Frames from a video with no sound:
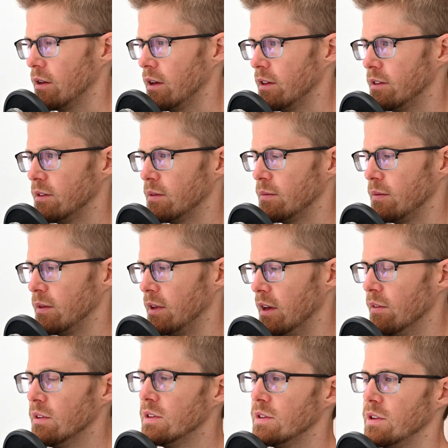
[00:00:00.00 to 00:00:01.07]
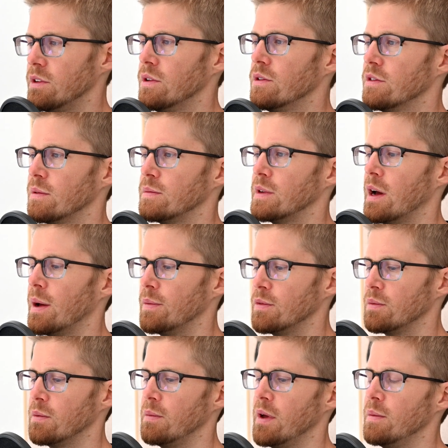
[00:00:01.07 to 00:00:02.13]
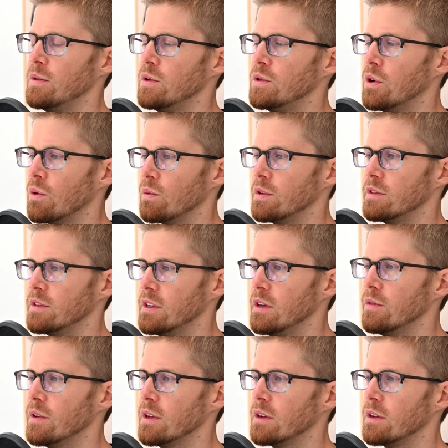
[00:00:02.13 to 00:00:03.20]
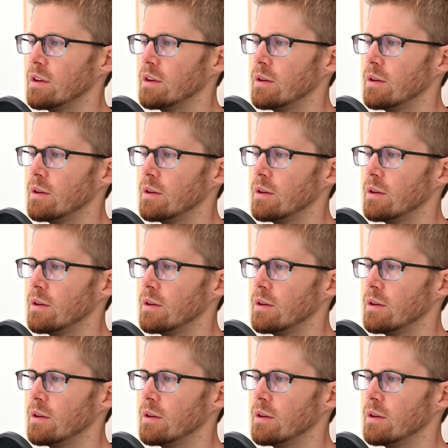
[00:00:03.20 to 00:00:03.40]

It's given to you sometimes, but maybe you don't receive it.